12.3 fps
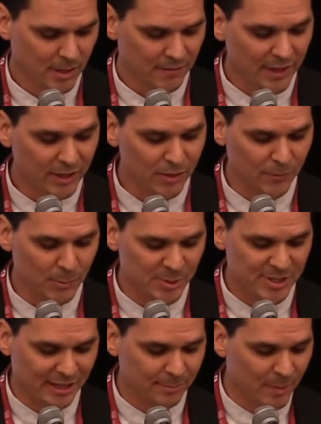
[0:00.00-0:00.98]
Thank you for
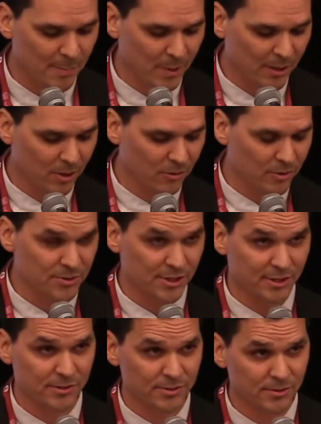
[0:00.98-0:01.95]
protecting my butt all those
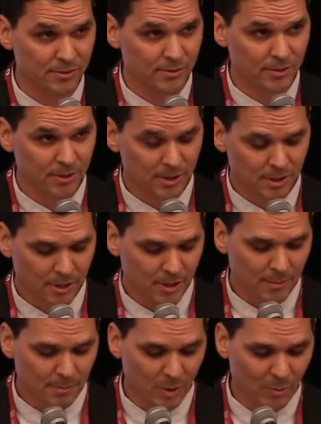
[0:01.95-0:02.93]
years.
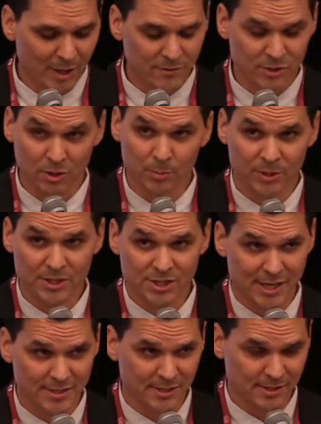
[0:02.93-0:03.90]
My wife sure
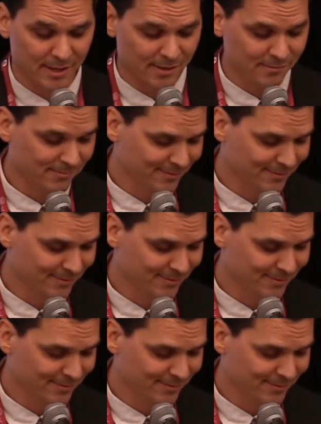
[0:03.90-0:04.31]
appreciates it now.